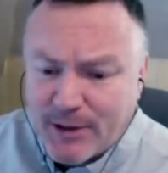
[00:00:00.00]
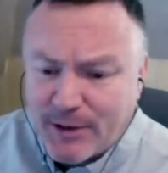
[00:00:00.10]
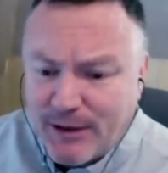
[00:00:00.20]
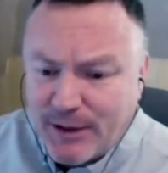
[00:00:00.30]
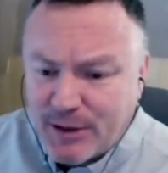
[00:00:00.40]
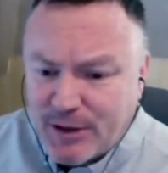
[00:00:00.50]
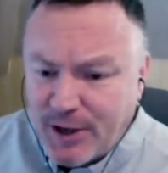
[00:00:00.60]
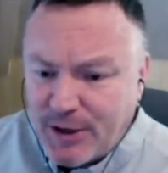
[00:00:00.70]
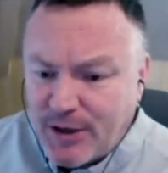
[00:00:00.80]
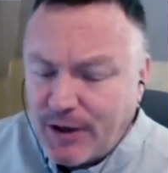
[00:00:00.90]
on the
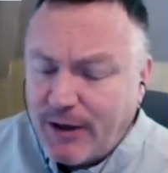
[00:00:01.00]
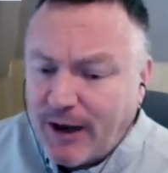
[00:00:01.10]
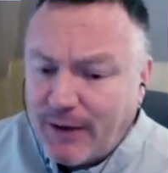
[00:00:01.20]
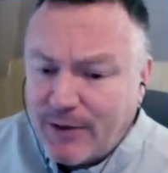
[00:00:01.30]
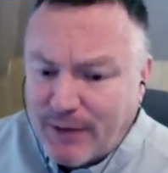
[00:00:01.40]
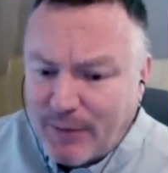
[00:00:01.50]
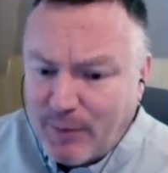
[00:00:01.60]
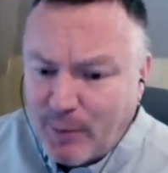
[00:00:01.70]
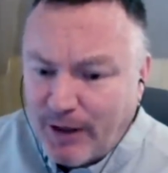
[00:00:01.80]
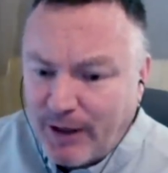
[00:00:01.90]
exchanges. You'd have to have him
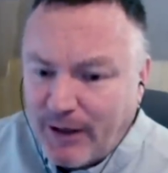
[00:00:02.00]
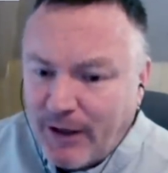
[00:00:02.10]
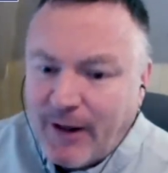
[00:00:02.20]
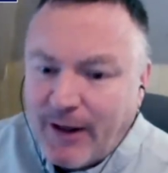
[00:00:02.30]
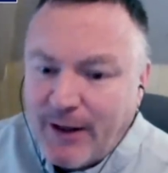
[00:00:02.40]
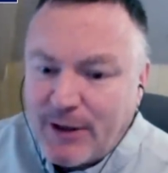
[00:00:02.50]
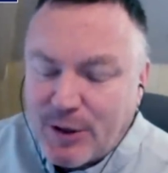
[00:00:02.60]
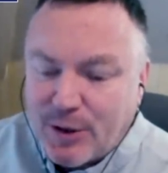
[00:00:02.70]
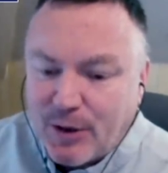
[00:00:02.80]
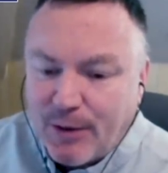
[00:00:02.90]
winning it. He's the
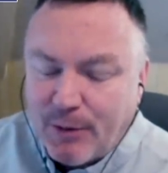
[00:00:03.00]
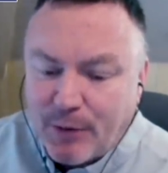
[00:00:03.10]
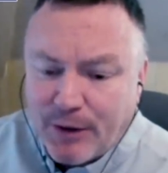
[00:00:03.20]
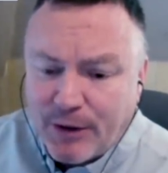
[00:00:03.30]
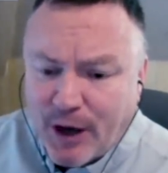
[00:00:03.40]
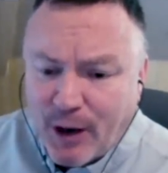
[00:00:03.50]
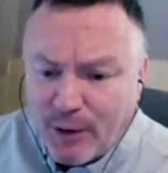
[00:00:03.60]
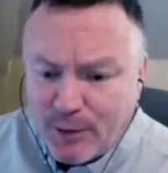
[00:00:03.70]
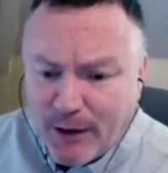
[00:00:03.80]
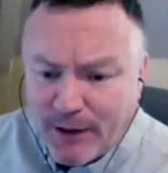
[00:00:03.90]
sort of, he'd be ridden
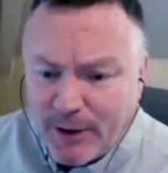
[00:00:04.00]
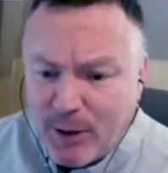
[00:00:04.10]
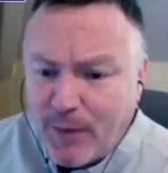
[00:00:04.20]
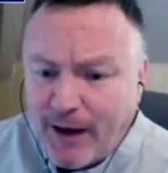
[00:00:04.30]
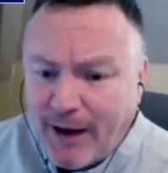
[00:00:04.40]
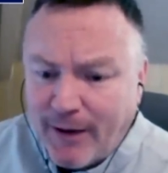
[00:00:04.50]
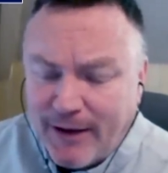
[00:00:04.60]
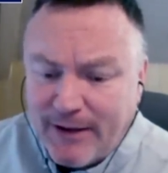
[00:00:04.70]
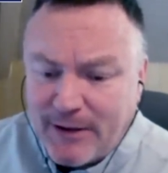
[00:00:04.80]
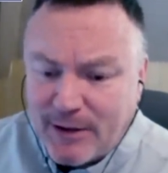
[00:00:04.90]
cold by Cooper out the
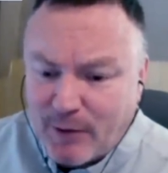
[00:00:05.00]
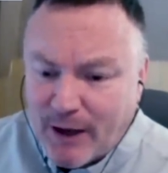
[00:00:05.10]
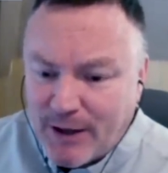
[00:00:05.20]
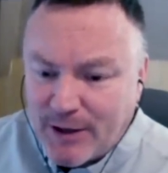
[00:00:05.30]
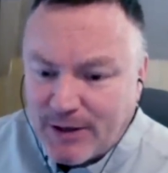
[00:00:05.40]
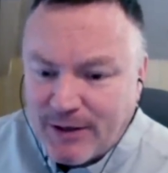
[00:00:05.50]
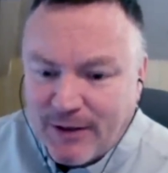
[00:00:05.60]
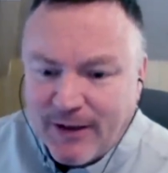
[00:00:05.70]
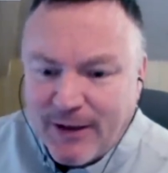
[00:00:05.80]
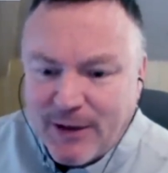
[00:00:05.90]
heat of the race. And
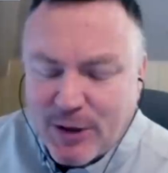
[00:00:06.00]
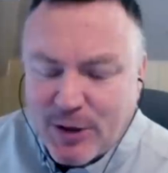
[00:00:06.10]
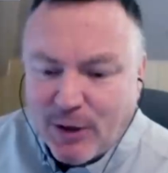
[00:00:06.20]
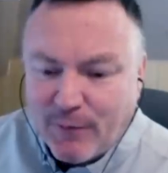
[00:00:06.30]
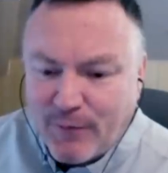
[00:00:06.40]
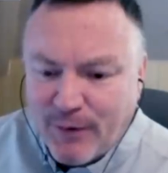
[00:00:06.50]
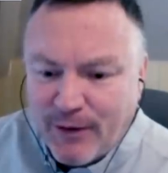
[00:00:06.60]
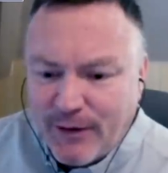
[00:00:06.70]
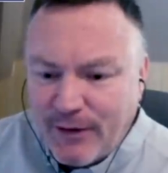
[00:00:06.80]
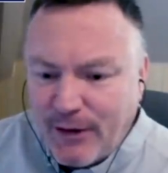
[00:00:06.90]
he's the sort of,
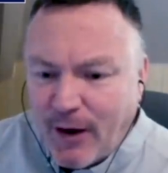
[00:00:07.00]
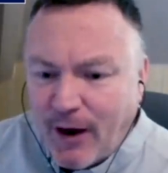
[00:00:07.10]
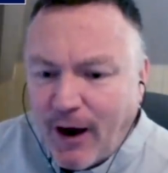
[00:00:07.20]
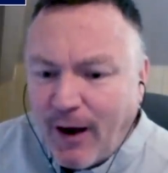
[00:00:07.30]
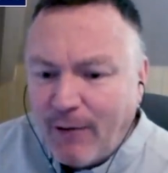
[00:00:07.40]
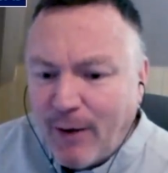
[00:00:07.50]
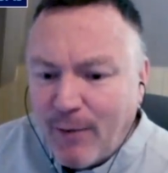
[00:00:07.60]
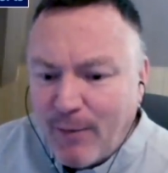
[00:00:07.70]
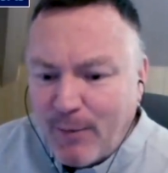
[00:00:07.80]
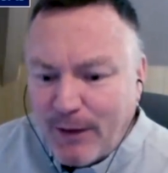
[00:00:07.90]
you know, I
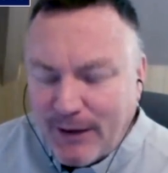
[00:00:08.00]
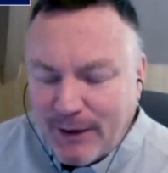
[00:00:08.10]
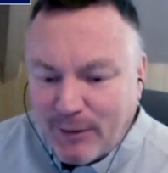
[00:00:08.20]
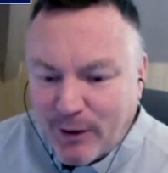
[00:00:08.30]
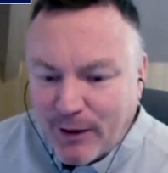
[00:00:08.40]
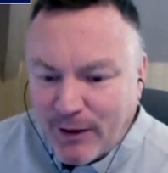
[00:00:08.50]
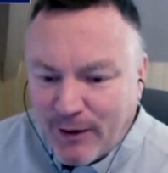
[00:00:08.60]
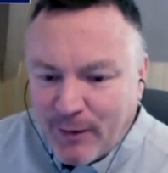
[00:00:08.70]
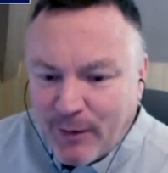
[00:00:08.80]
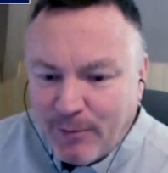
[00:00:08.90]
remember being in the ring
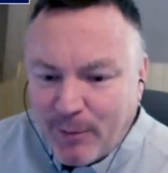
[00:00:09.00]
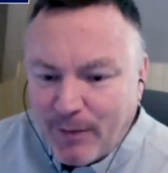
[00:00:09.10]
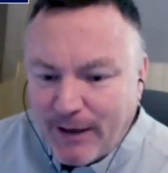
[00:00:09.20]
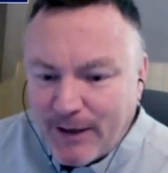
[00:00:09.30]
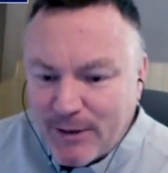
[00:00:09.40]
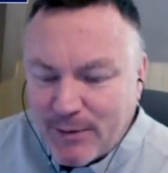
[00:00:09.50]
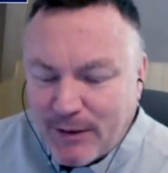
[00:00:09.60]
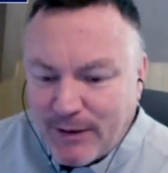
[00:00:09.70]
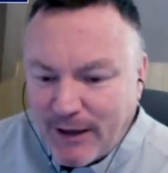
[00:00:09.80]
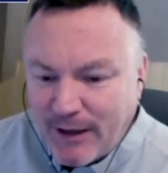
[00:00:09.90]
when bookmakers,
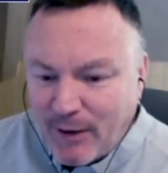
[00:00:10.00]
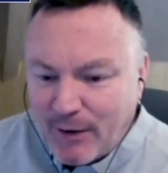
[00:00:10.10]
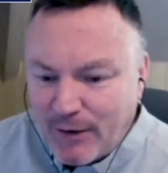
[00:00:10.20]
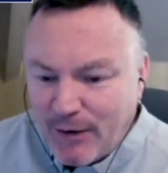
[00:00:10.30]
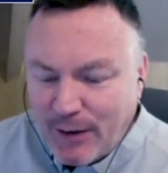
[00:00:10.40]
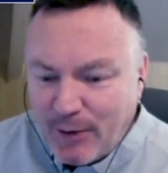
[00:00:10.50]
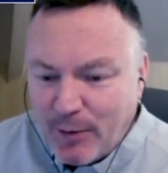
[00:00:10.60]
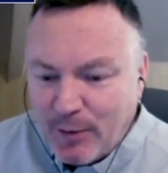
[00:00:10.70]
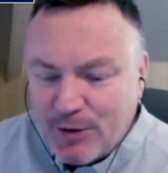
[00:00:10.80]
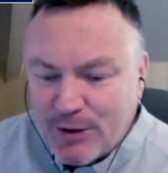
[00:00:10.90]
when they got, you know,
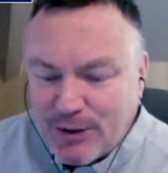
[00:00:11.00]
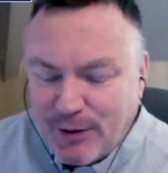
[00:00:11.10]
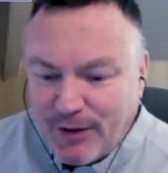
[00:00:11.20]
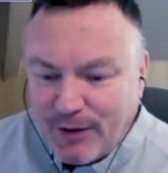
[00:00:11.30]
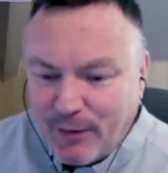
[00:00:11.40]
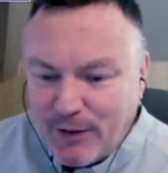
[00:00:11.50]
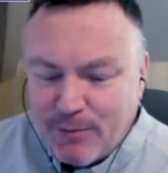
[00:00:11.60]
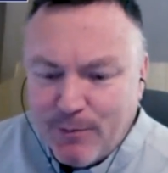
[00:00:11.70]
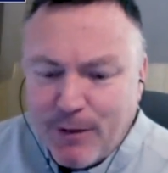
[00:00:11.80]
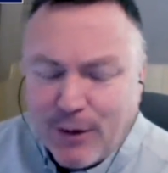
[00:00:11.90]
Norton's Coin and all these
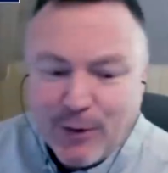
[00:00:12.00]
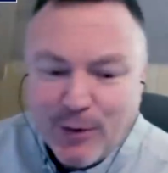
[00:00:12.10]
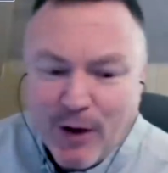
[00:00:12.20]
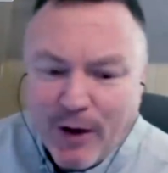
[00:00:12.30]
mythical,